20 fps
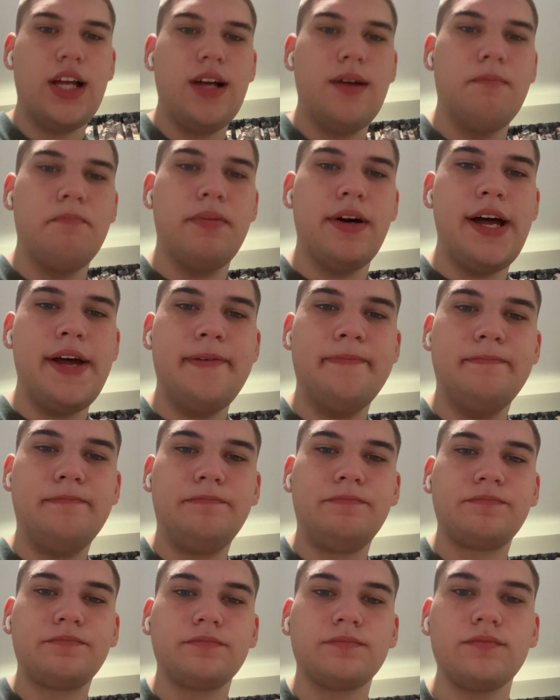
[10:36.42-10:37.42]

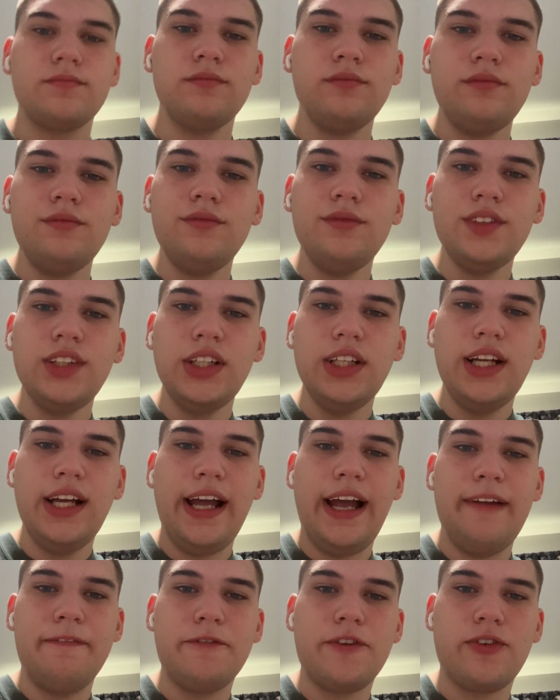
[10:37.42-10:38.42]
But
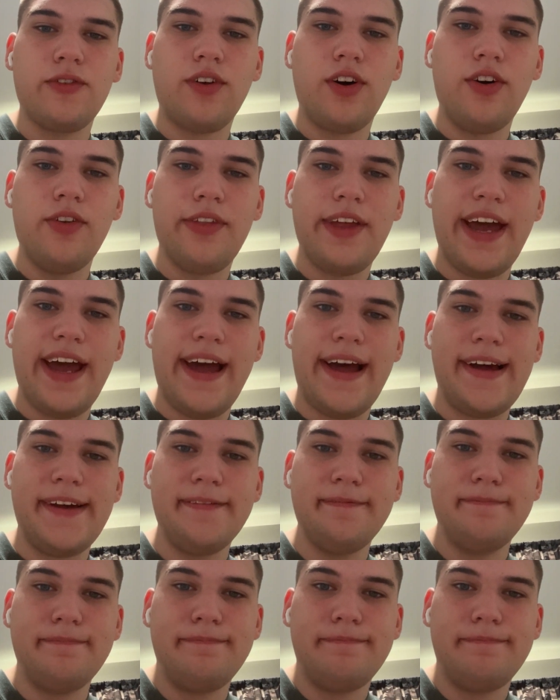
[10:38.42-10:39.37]
after all that,